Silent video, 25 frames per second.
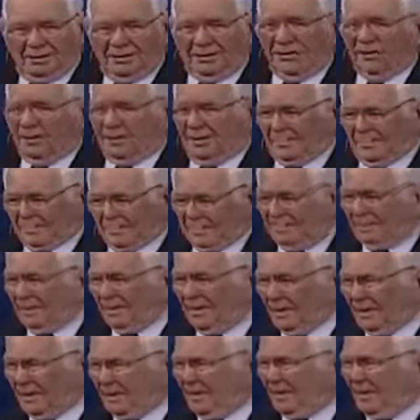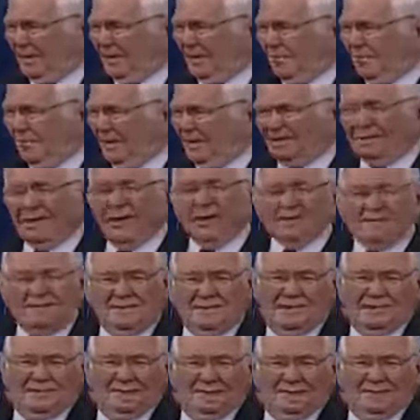to keep from telling him what they
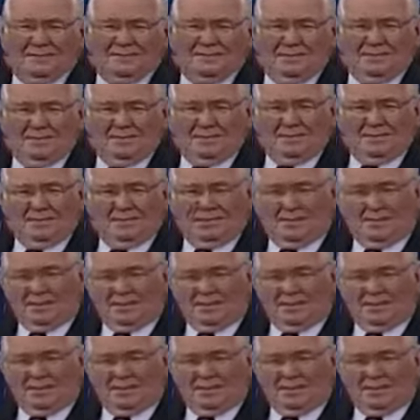think of him.